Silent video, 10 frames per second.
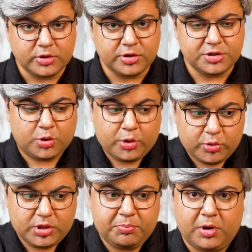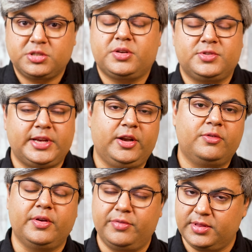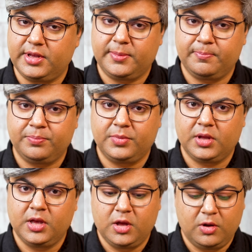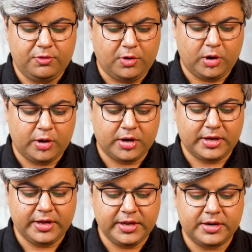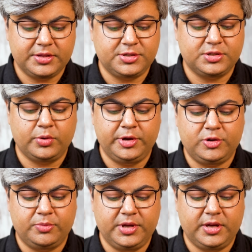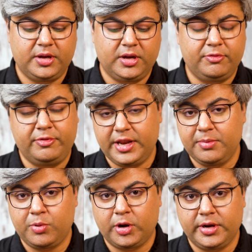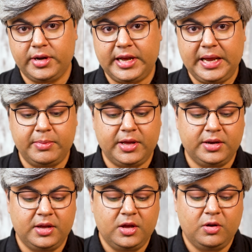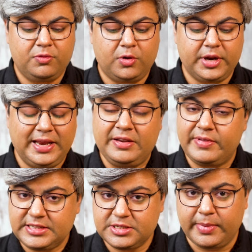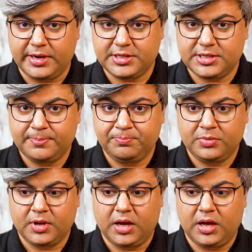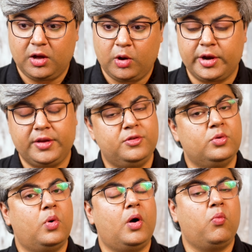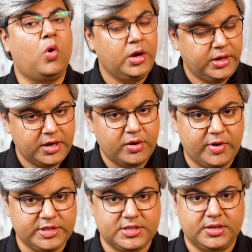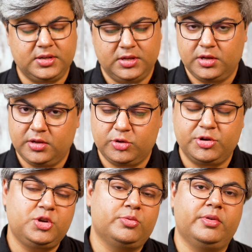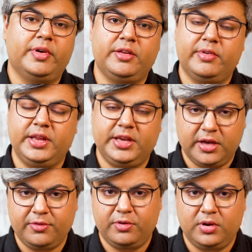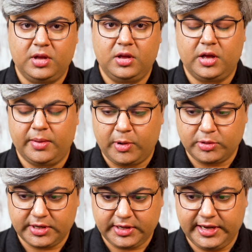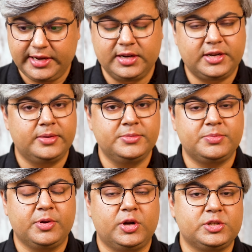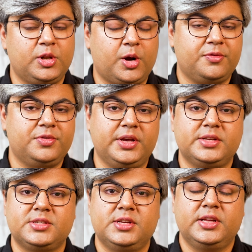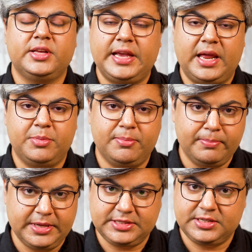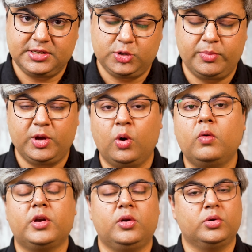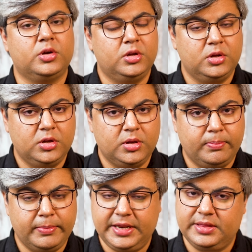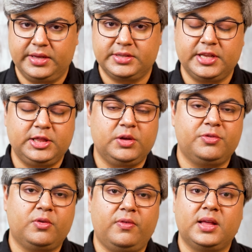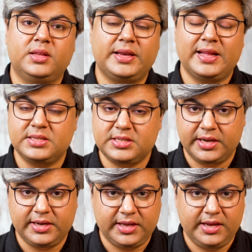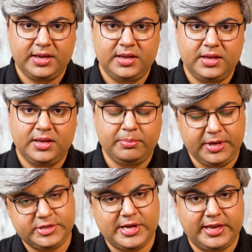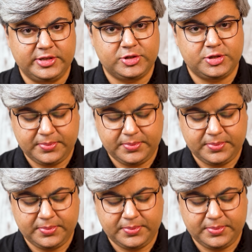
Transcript: show you the positive side of everything. For career, this is going to be a very important time, and for investment, or if you want an investor, you need to be very, very careful about the legal terms because a lot of things can be missed. You may overlook many things. Health of your father can suddenly be a challenge.